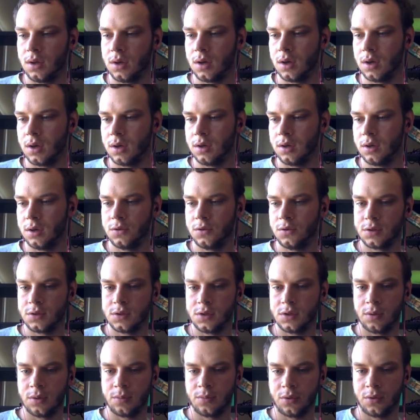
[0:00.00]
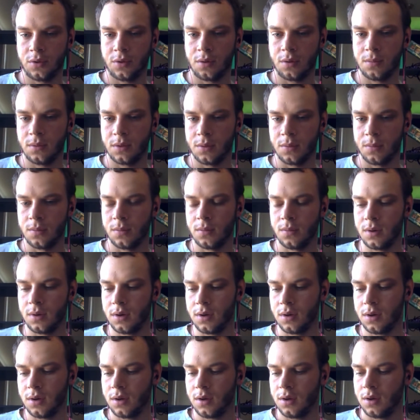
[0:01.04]
an interesting problem
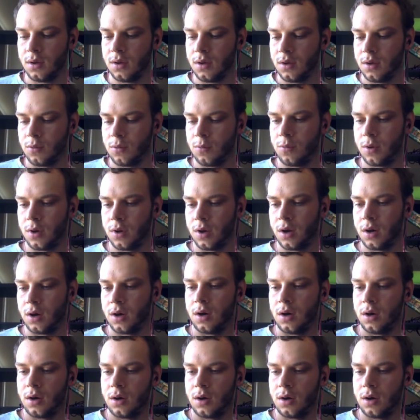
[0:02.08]
where